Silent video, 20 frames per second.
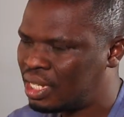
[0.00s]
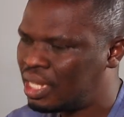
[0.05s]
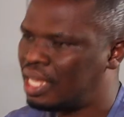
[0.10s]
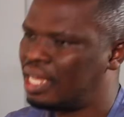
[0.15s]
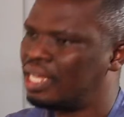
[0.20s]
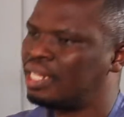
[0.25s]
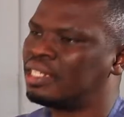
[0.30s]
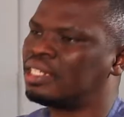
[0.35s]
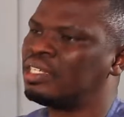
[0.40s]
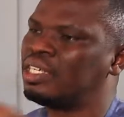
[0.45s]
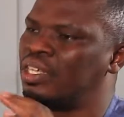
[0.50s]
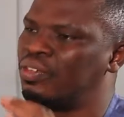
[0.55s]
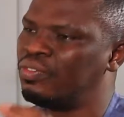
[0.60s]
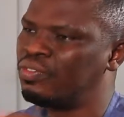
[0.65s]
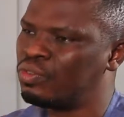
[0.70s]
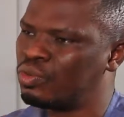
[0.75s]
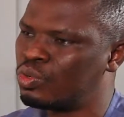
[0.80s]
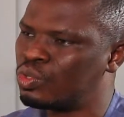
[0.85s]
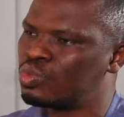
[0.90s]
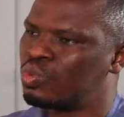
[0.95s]
and give
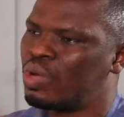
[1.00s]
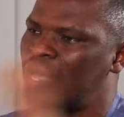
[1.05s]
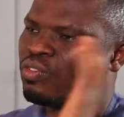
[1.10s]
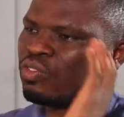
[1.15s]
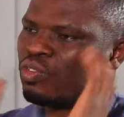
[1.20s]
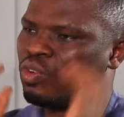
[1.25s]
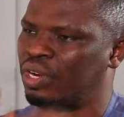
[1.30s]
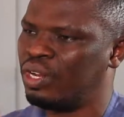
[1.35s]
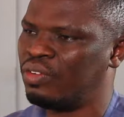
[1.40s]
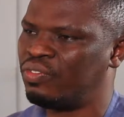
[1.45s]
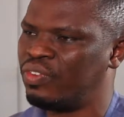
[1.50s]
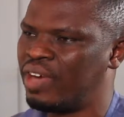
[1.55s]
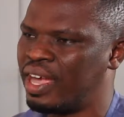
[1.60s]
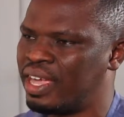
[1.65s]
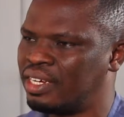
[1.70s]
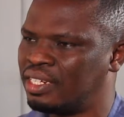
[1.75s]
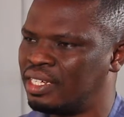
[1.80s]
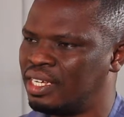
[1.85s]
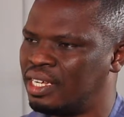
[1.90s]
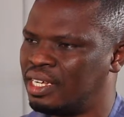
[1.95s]
those who have
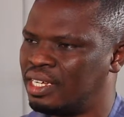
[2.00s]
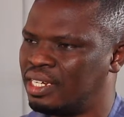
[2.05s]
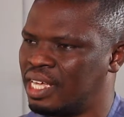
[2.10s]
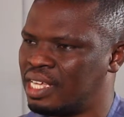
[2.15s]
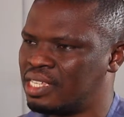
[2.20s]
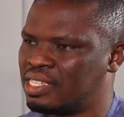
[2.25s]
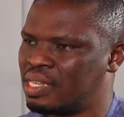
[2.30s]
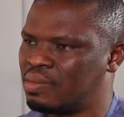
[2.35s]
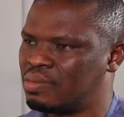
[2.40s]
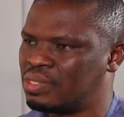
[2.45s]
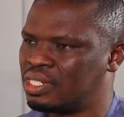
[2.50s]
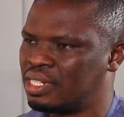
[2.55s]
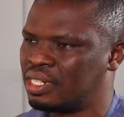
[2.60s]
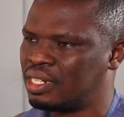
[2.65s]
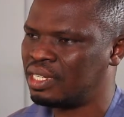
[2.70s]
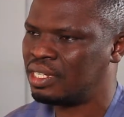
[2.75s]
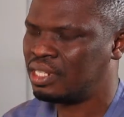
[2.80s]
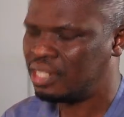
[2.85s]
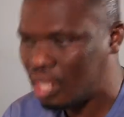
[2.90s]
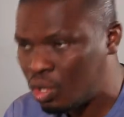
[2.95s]
qualified the exemption.
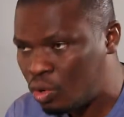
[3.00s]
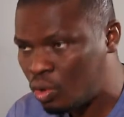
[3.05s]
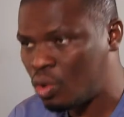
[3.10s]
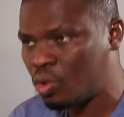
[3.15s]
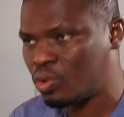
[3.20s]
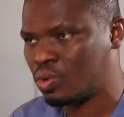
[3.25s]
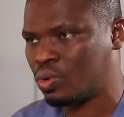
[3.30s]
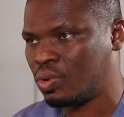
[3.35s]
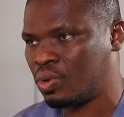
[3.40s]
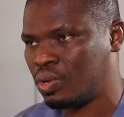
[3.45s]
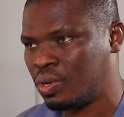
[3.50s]
The law.